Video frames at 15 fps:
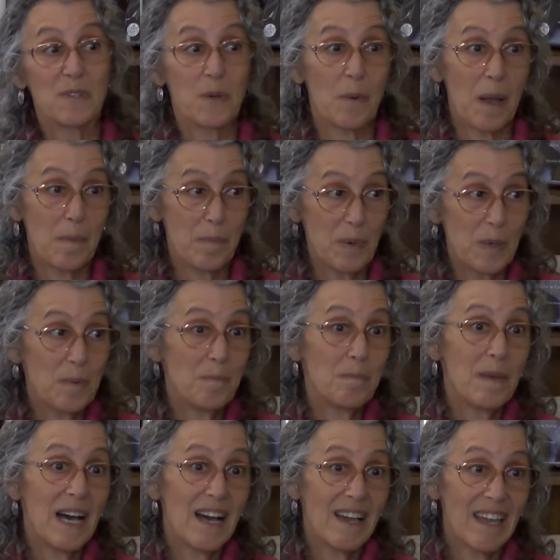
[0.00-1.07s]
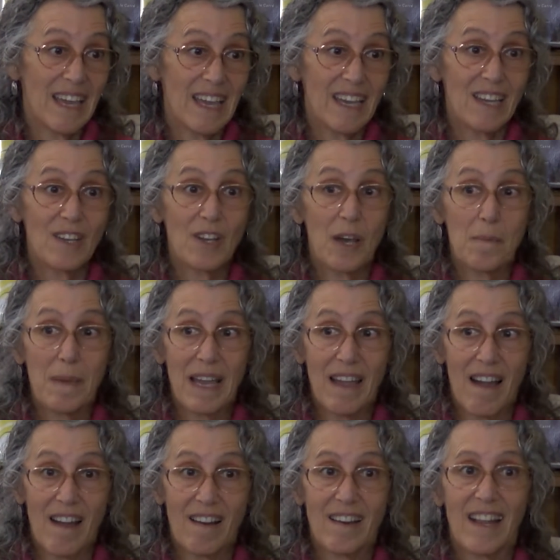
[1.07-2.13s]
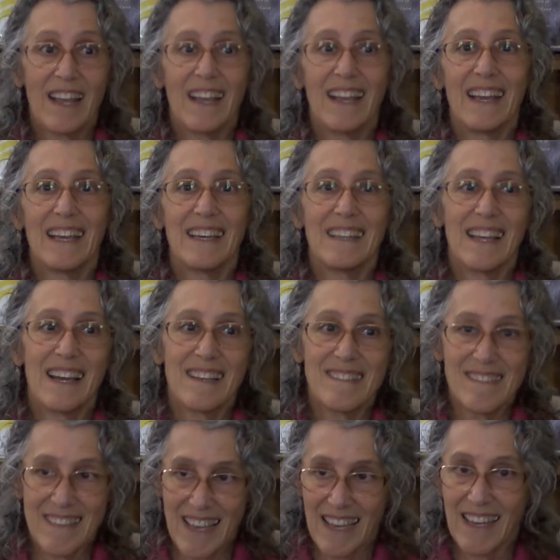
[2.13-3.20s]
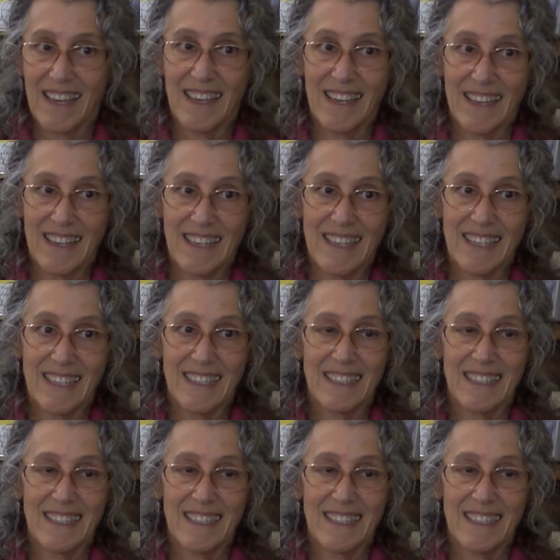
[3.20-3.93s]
so I put my hand on my heart and I say,